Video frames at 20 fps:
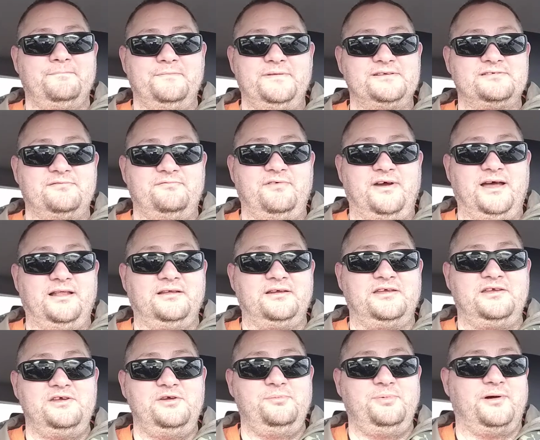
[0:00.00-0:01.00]
is a valid
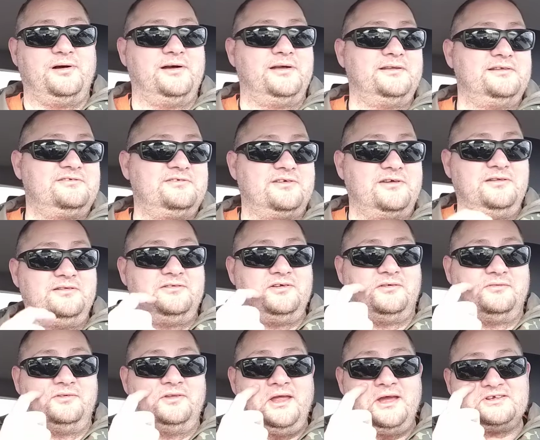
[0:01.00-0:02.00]
coupon, it's good
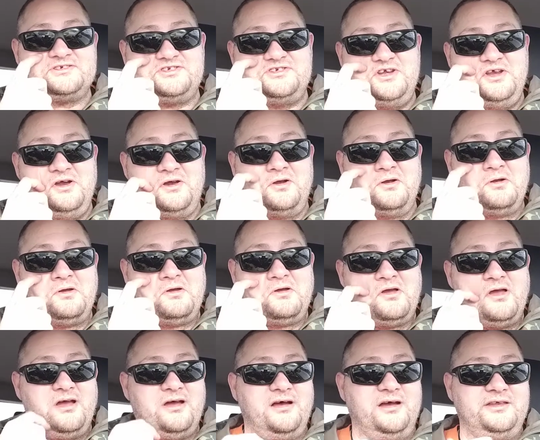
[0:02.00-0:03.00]
till next year.
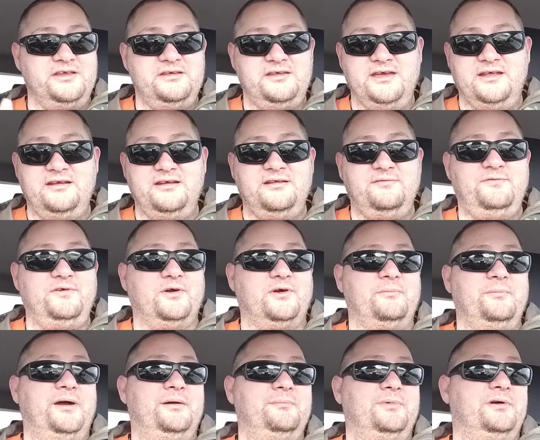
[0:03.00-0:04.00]
You get it if you're a
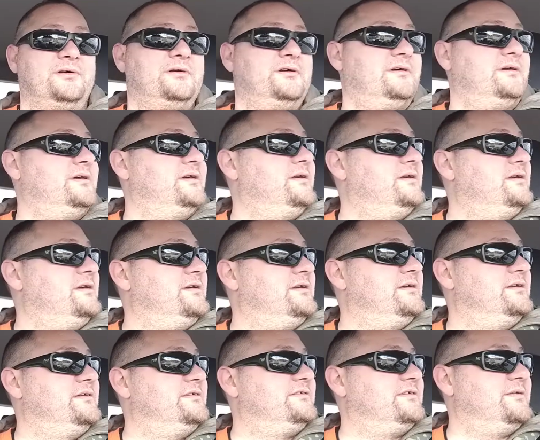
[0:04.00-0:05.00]
member.
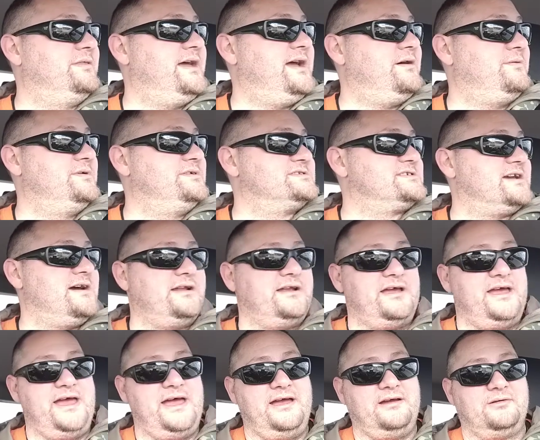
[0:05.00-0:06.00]
So that one's kind of
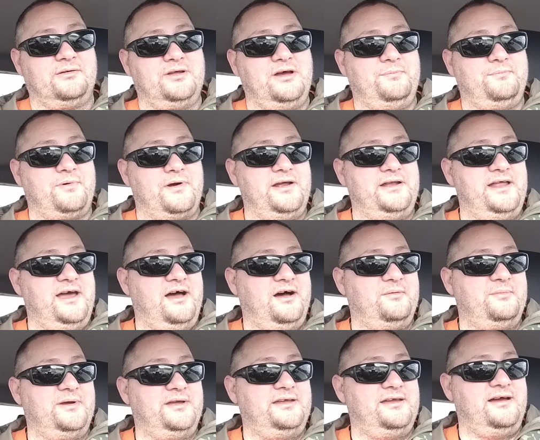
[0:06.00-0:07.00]
haggled up right now.
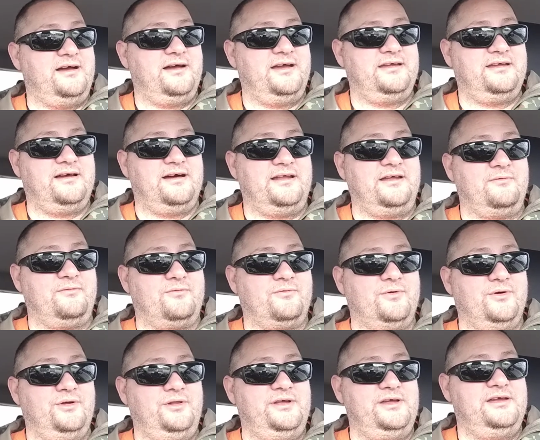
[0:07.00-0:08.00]
But yeah, I got a
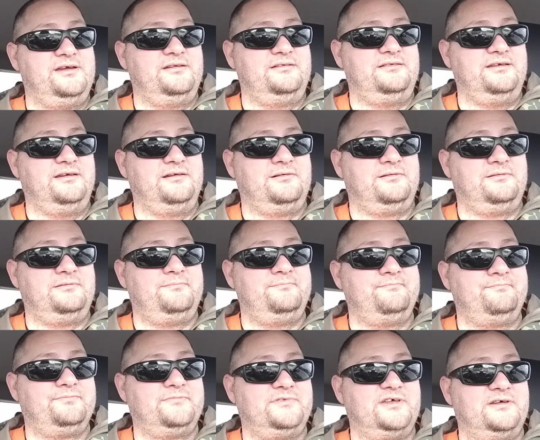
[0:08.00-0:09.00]
really good deal
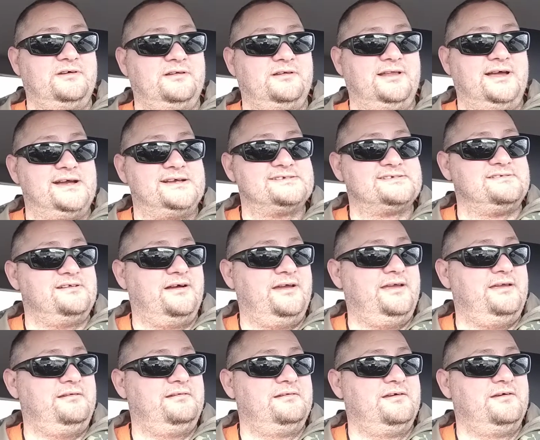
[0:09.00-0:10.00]
last
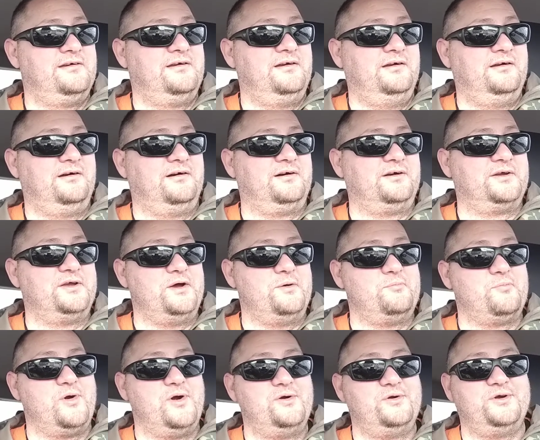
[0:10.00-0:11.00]
night on
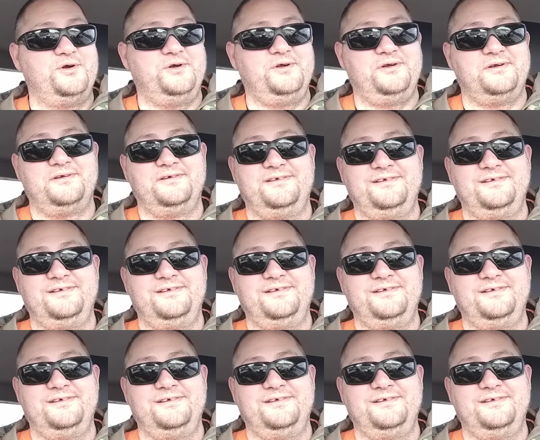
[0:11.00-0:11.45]
Gunbroker.